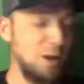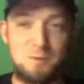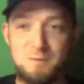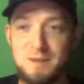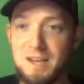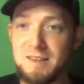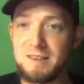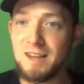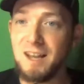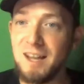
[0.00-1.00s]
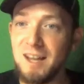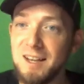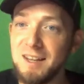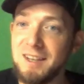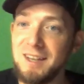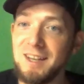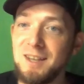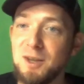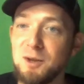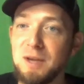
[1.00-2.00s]
Oh, nice. Uh,
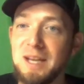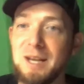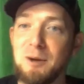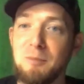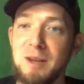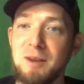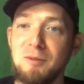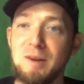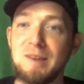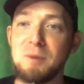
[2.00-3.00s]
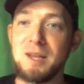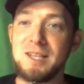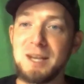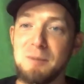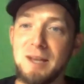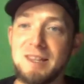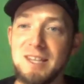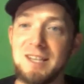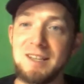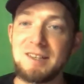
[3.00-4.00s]
did you hear me responding
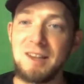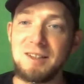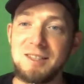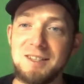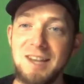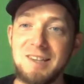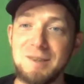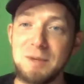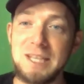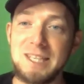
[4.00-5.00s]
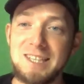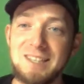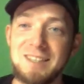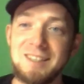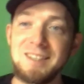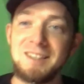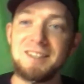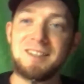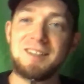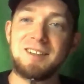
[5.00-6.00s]
about the salt test suite
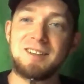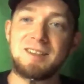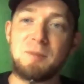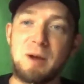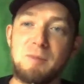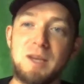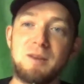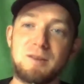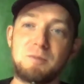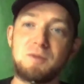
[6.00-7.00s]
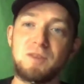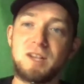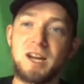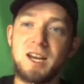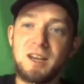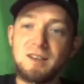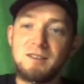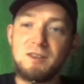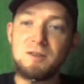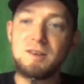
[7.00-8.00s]
somehow being usable for checking
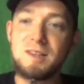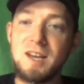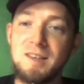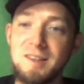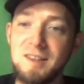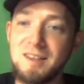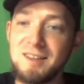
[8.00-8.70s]
user states?